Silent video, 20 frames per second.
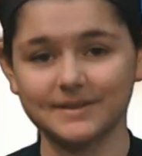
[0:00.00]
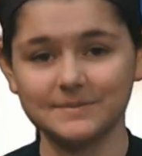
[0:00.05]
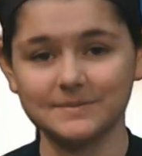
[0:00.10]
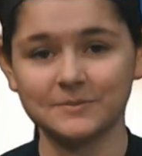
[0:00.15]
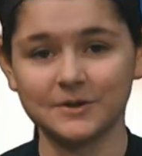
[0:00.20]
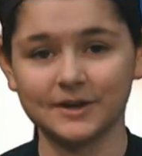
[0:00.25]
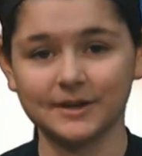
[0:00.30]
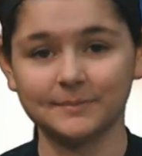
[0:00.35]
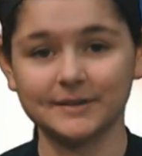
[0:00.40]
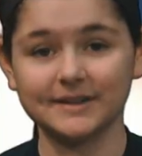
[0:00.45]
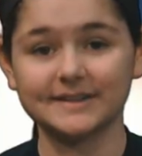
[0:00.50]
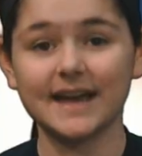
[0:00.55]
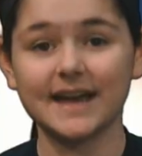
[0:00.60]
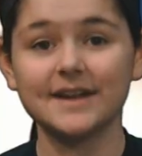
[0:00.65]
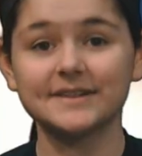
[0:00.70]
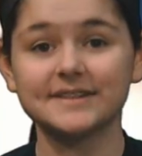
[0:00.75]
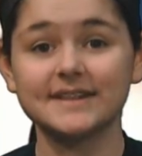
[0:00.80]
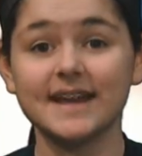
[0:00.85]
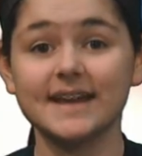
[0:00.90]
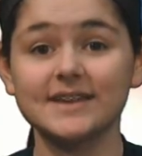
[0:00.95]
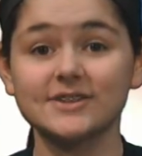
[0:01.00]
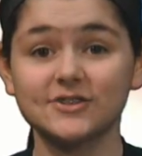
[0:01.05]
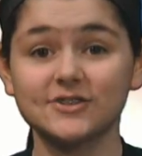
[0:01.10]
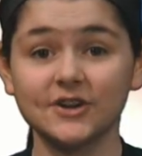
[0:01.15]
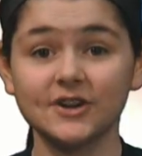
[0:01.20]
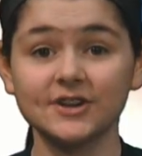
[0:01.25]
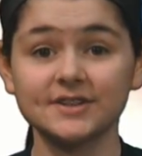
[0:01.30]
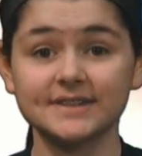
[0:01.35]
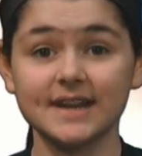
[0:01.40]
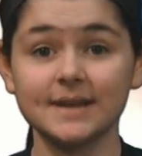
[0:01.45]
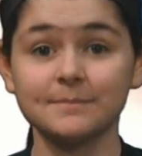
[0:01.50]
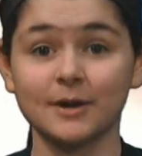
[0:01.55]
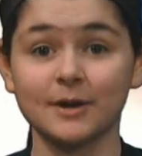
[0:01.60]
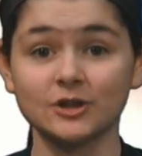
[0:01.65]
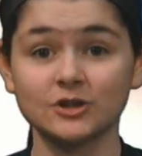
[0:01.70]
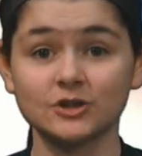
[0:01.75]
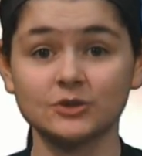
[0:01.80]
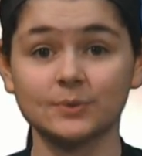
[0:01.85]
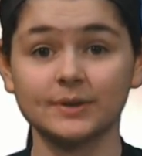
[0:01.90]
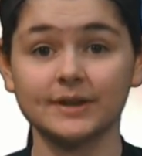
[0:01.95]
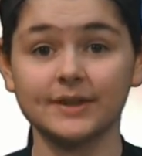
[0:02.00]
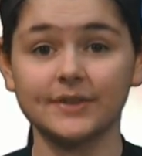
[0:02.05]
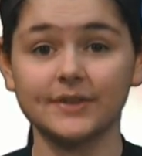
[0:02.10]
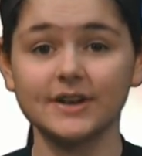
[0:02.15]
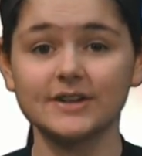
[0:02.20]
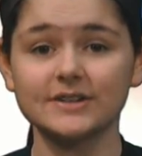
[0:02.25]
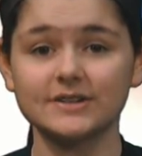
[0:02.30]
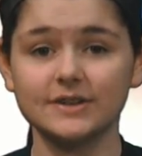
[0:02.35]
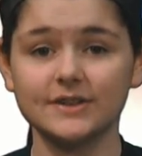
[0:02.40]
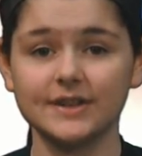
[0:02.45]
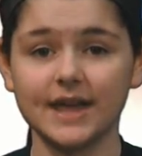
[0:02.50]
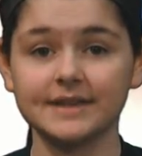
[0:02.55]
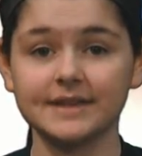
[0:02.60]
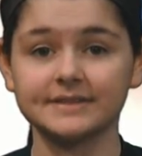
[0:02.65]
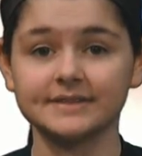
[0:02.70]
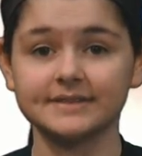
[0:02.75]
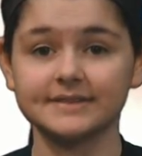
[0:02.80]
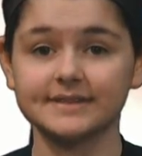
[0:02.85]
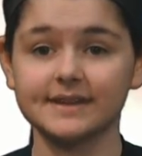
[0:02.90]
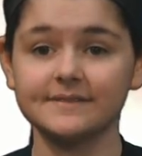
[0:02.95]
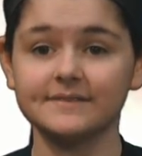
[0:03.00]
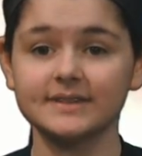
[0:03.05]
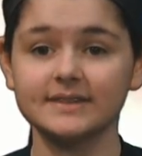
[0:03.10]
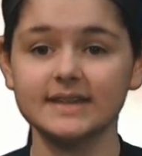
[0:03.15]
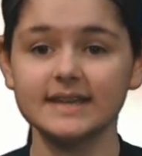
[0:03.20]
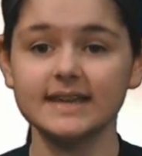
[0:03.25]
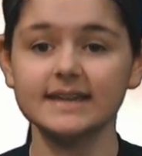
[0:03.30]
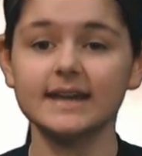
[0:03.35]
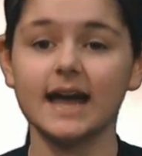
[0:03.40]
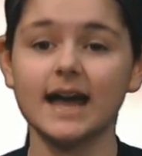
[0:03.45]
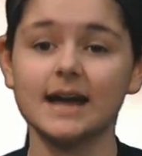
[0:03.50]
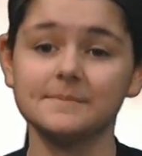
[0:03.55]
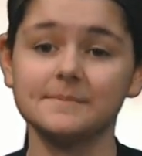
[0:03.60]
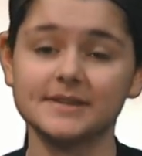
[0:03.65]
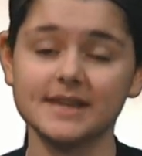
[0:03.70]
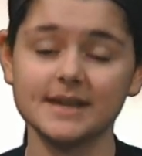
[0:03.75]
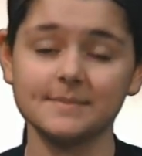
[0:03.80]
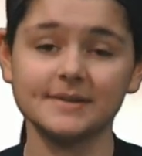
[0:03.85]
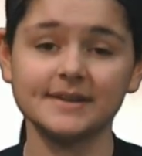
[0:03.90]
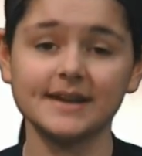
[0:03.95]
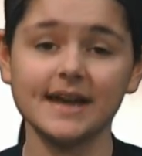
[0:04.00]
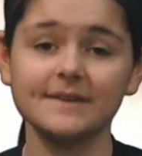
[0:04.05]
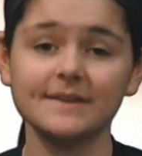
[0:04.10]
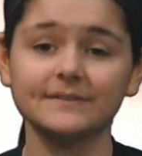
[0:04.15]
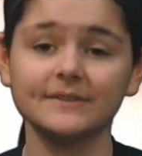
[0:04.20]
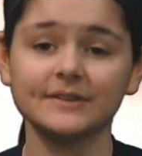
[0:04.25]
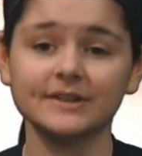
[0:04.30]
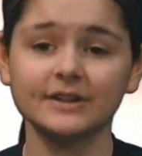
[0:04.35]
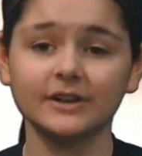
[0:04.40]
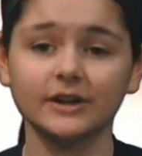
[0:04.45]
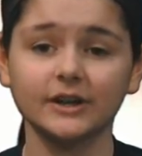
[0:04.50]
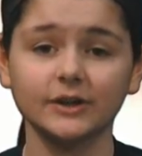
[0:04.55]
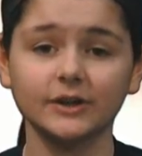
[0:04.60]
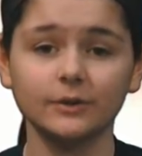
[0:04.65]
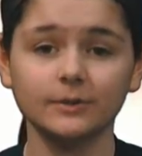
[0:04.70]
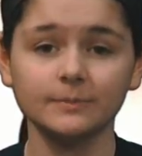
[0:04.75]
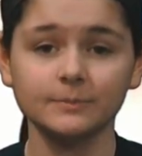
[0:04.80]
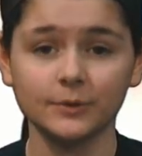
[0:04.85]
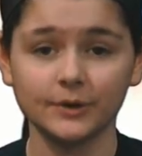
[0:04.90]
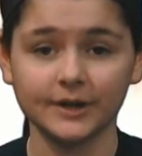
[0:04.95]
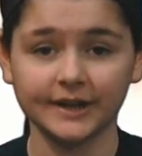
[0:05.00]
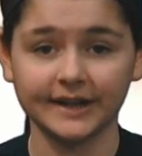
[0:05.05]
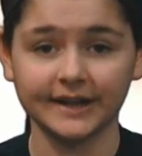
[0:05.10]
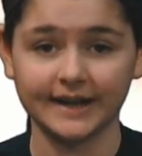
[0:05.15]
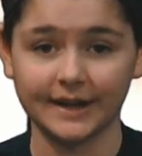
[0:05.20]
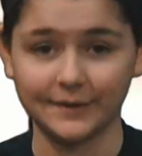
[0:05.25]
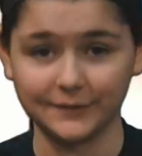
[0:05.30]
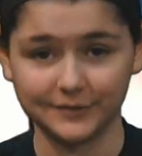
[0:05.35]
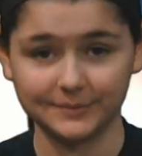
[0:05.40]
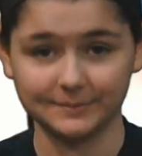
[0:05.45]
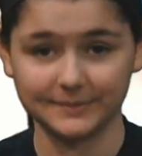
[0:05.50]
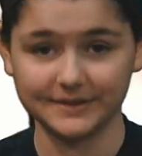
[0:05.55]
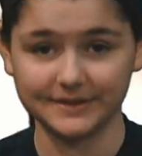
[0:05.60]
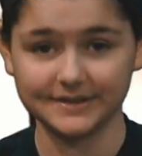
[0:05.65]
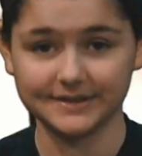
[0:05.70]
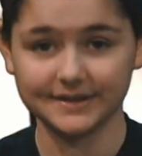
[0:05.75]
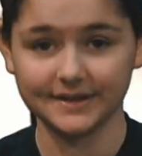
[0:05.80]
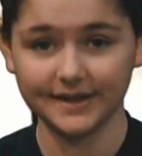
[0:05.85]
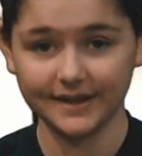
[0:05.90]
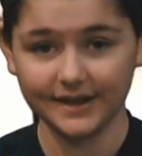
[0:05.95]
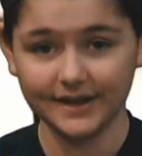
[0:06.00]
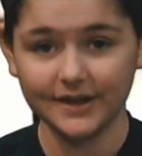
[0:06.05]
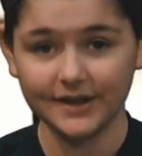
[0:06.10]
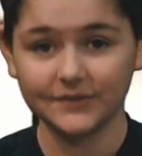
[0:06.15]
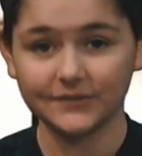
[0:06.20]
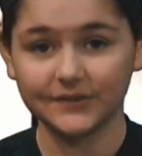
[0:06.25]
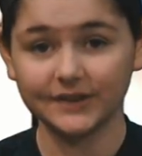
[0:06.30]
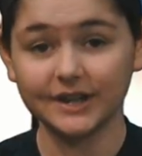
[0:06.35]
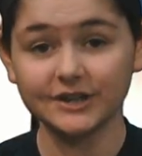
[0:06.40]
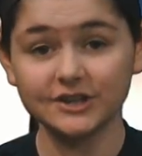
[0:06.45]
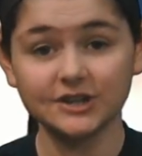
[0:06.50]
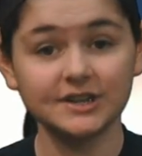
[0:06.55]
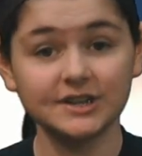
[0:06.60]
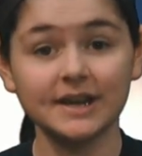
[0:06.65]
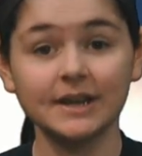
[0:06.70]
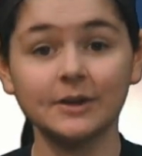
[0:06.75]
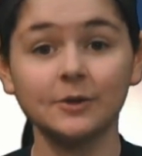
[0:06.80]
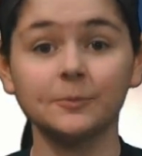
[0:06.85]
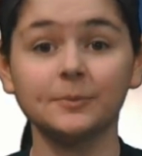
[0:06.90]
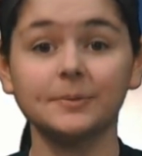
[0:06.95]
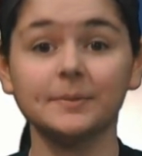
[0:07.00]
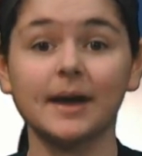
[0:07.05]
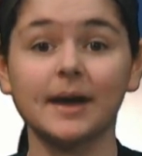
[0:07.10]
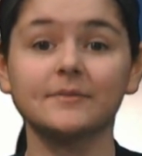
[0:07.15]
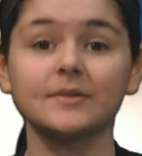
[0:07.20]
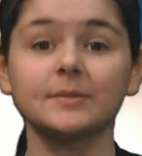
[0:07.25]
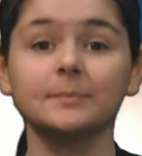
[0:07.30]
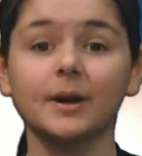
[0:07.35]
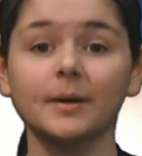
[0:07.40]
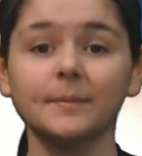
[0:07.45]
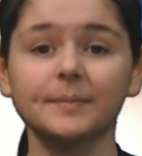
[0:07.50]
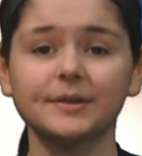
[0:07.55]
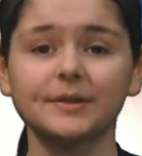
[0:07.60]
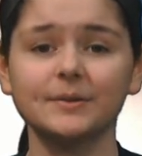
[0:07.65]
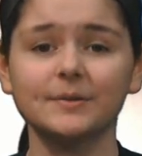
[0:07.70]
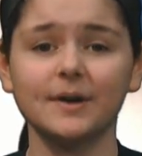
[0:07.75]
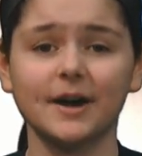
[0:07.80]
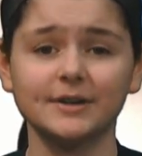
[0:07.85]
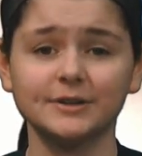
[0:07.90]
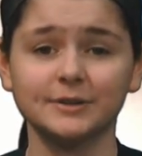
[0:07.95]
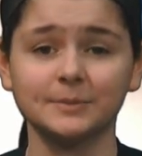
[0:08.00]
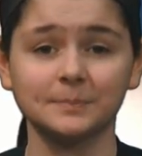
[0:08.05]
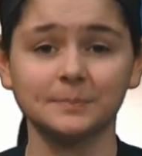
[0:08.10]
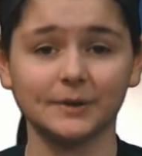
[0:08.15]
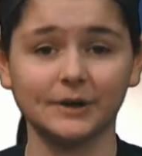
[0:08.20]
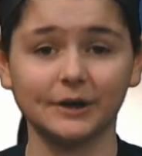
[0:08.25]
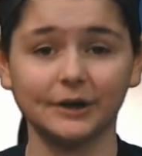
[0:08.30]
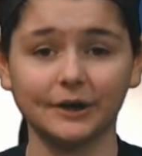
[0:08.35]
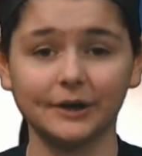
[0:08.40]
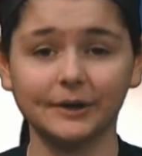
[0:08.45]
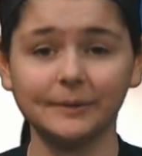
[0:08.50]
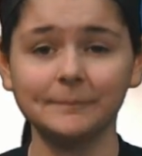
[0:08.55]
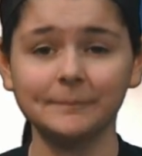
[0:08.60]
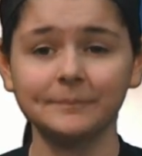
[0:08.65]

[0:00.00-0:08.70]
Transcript: morning, McDowell. Today is Thursday, March 23rd, 2017. I'm Sammy and Here are your morning announcements. For lunch today, we'll be having barbecue onion burger.